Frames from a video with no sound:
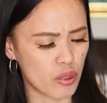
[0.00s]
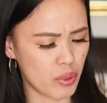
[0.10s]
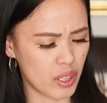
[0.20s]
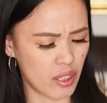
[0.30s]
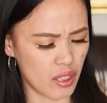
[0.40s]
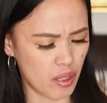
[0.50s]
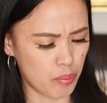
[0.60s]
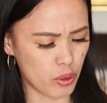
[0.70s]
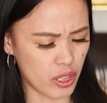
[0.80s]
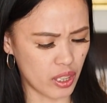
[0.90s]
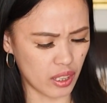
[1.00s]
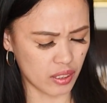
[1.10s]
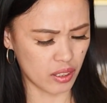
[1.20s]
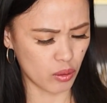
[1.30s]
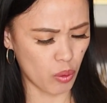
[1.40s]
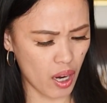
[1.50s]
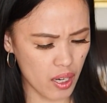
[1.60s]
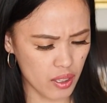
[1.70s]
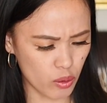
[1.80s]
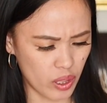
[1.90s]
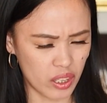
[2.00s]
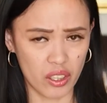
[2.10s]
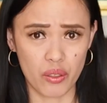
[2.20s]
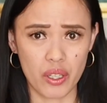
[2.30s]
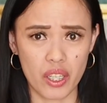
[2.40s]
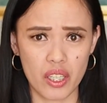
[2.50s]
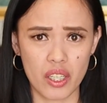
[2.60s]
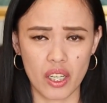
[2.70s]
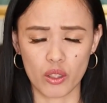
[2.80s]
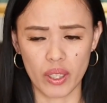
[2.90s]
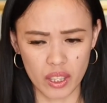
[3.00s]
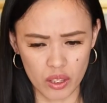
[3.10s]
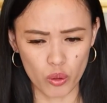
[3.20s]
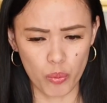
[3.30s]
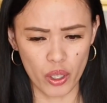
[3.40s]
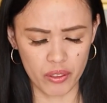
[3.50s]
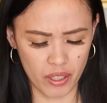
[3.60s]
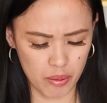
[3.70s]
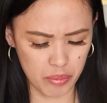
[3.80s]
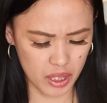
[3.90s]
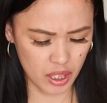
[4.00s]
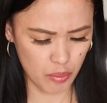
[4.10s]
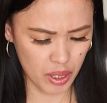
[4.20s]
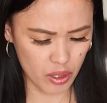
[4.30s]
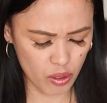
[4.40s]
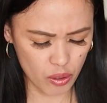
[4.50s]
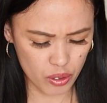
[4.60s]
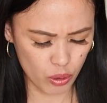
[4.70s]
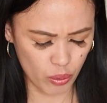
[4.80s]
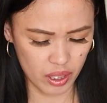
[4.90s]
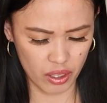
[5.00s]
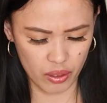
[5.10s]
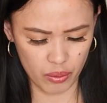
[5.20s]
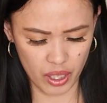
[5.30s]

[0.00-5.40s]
with the pochette accessoire, 23, a uh, 22.5 centimeter or 23.